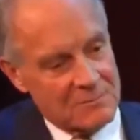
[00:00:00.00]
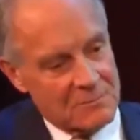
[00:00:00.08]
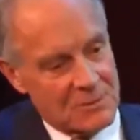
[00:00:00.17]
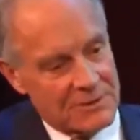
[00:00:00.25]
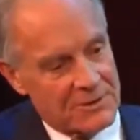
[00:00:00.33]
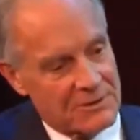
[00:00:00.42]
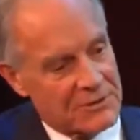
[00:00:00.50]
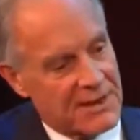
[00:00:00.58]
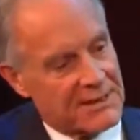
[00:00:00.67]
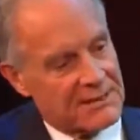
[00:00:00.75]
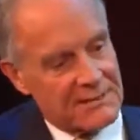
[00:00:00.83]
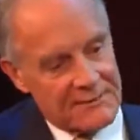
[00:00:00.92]
went to
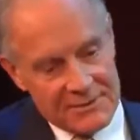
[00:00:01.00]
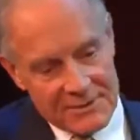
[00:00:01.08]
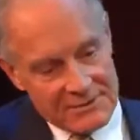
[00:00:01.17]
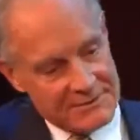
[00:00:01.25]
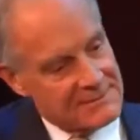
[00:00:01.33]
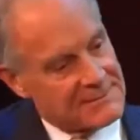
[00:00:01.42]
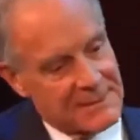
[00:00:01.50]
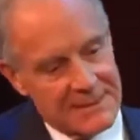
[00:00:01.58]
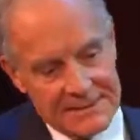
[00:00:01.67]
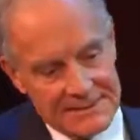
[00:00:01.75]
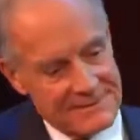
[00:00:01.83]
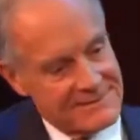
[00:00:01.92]
Jack and said,
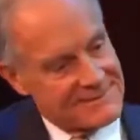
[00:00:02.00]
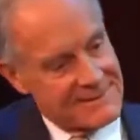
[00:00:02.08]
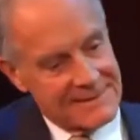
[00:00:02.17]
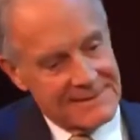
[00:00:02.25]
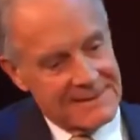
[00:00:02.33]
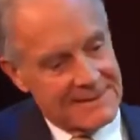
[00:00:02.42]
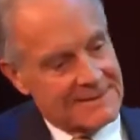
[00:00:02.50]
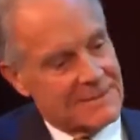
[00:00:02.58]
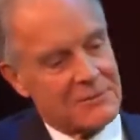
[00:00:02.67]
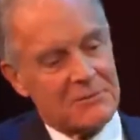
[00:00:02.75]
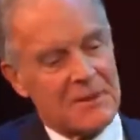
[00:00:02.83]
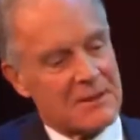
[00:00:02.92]
"Jack, you
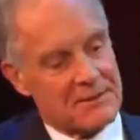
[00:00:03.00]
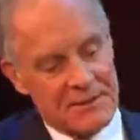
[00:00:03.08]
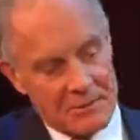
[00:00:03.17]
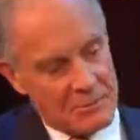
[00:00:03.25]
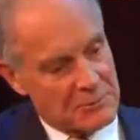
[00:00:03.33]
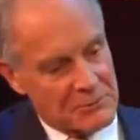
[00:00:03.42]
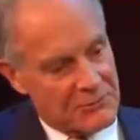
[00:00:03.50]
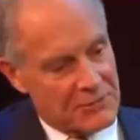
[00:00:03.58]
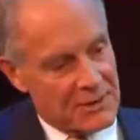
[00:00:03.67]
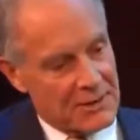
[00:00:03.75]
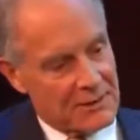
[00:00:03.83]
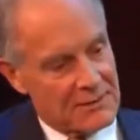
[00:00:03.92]
know, you made a terrible
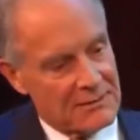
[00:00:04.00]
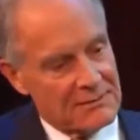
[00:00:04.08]
mistake.